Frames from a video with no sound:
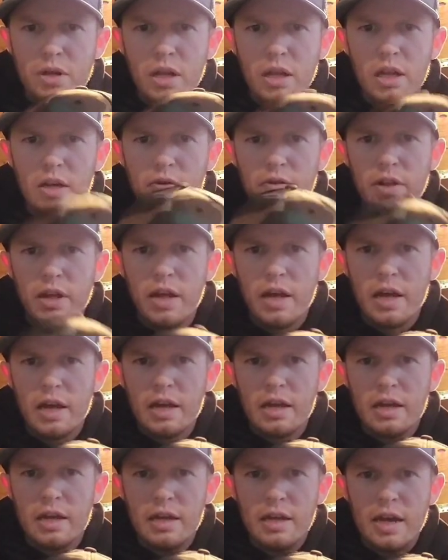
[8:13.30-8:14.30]
I love
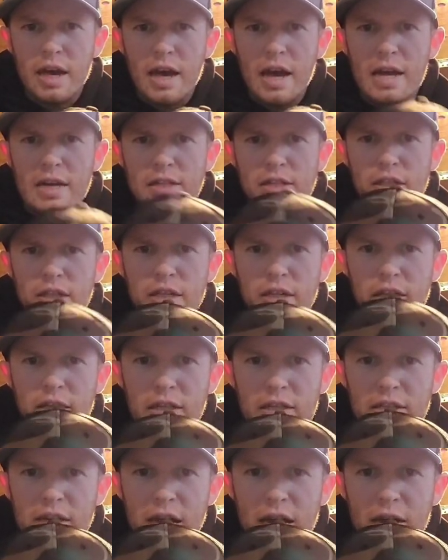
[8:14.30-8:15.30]
that. Actually,
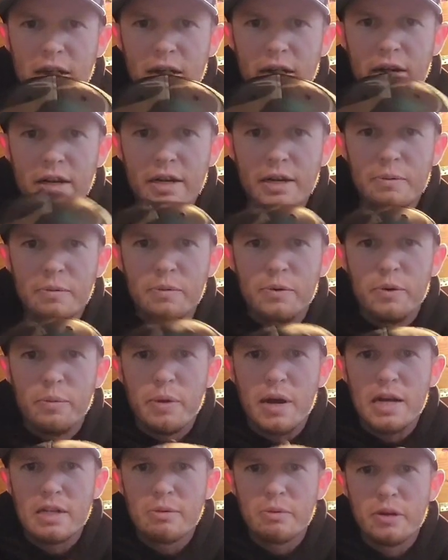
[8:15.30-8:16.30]
this hat right here
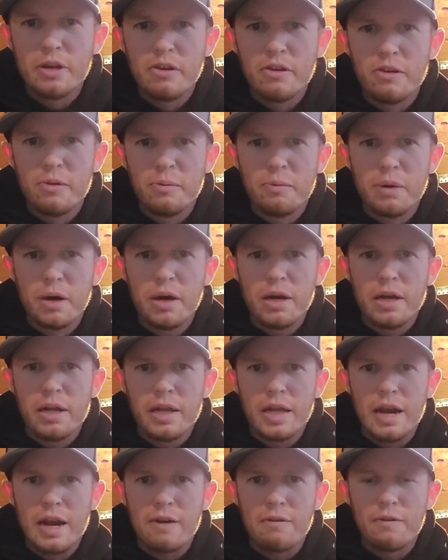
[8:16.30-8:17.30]
reminds me of a buddy
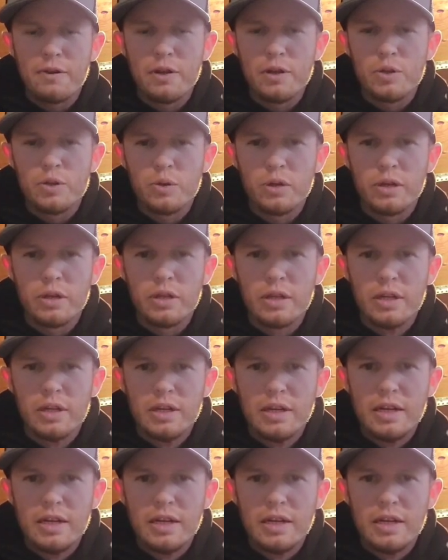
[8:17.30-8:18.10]
that I fish with.